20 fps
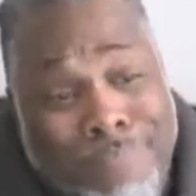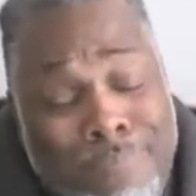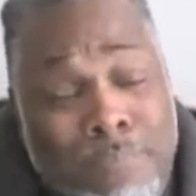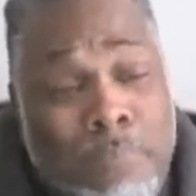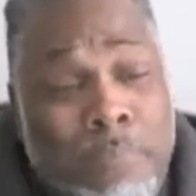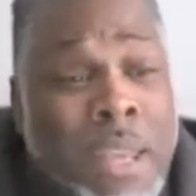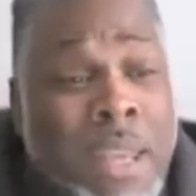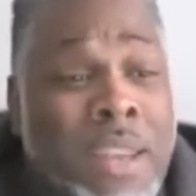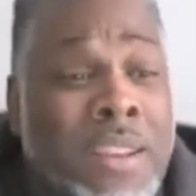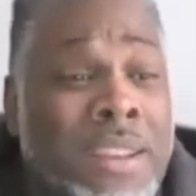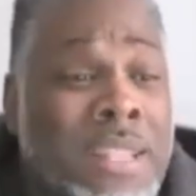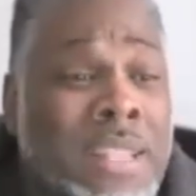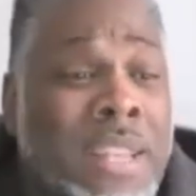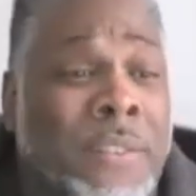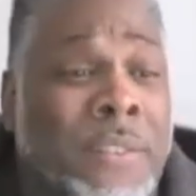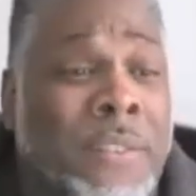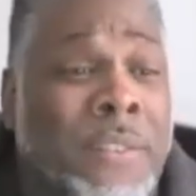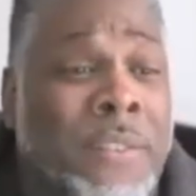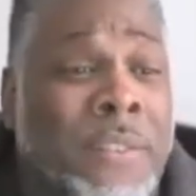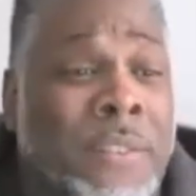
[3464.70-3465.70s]
because they
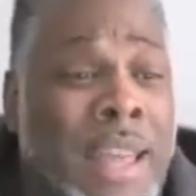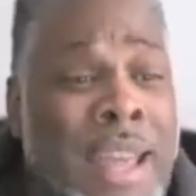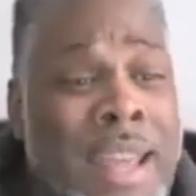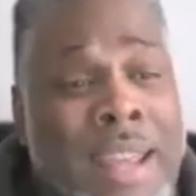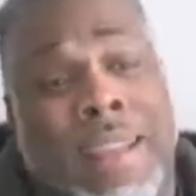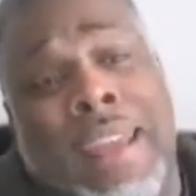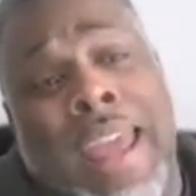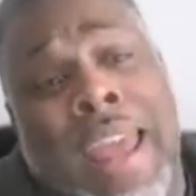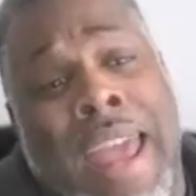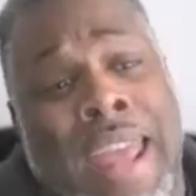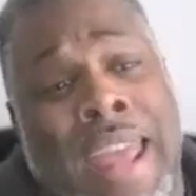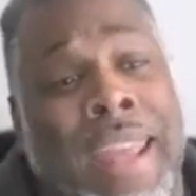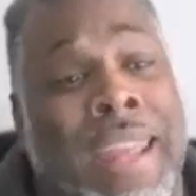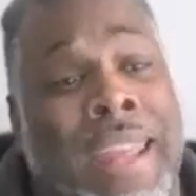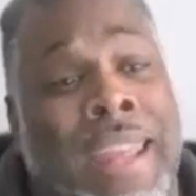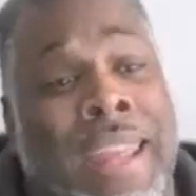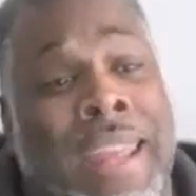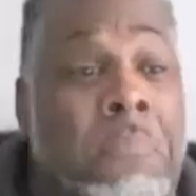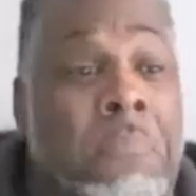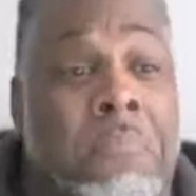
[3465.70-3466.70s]
feel like, hey,
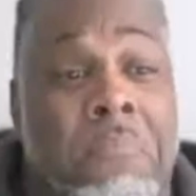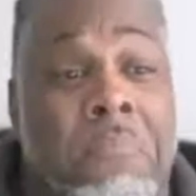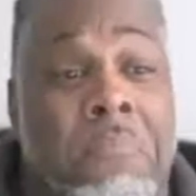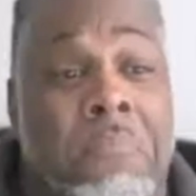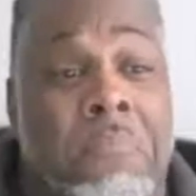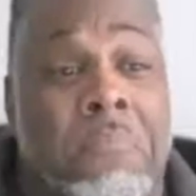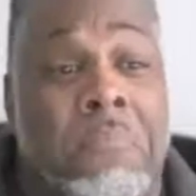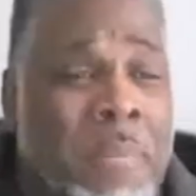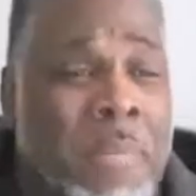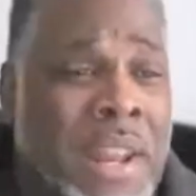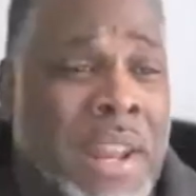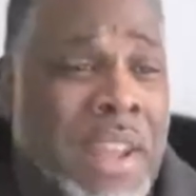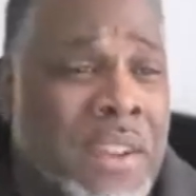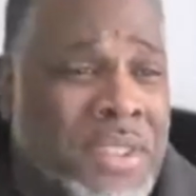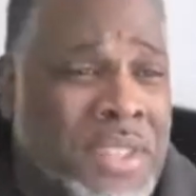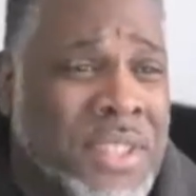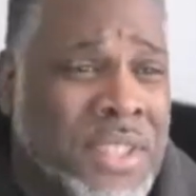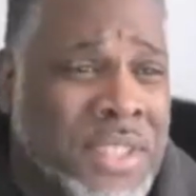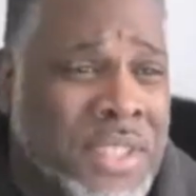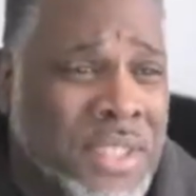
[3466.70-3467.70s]
everybody
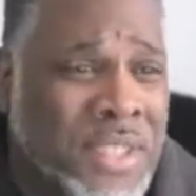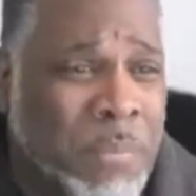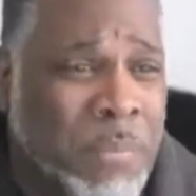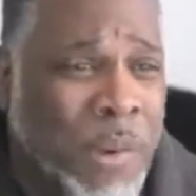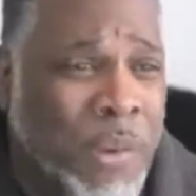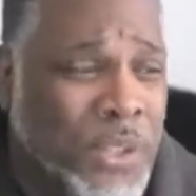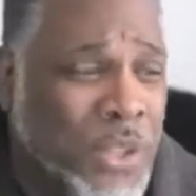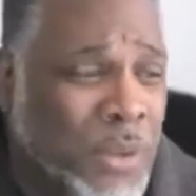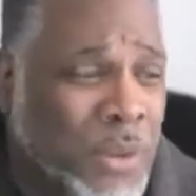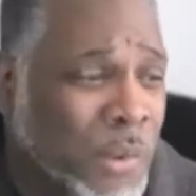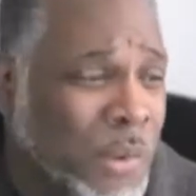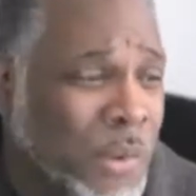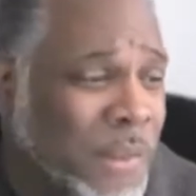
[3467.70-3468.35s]
else is disposable.